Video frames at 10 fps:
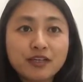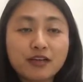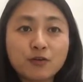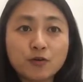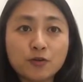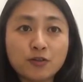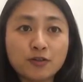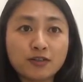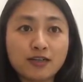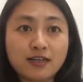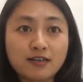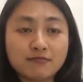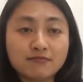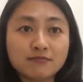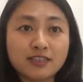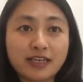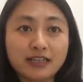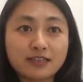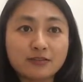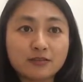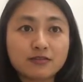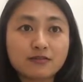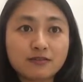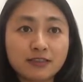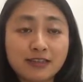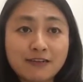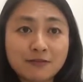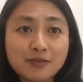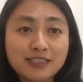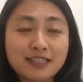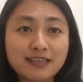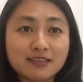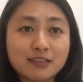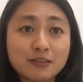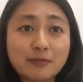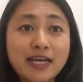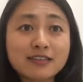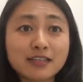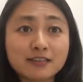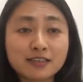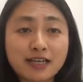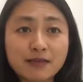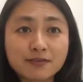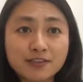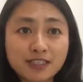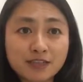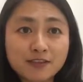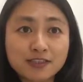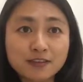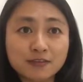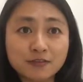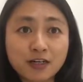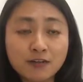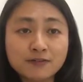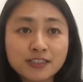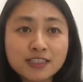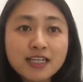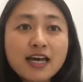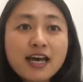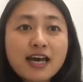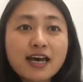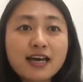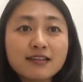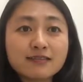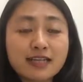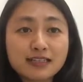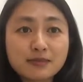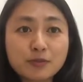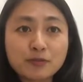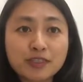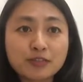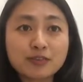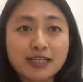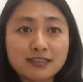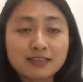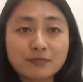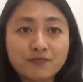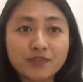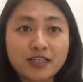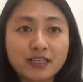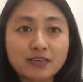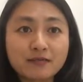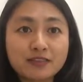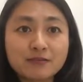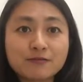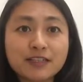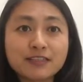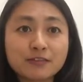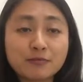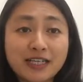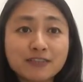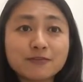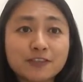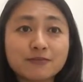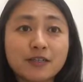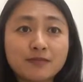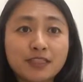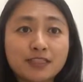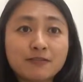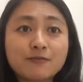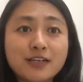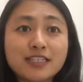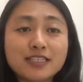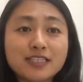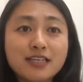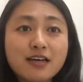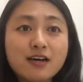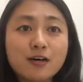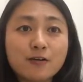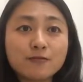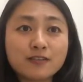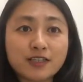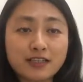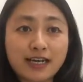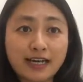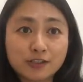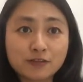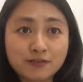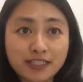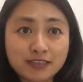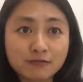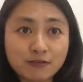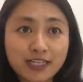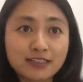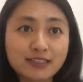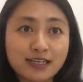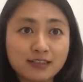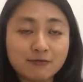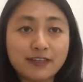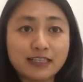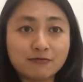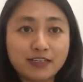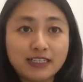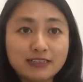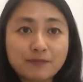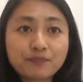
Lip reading: or like 11%. So it depends on the type of services you offer. And that's probably you get some difference. You benefit from the difference of the actual VAT rate and the flat rate.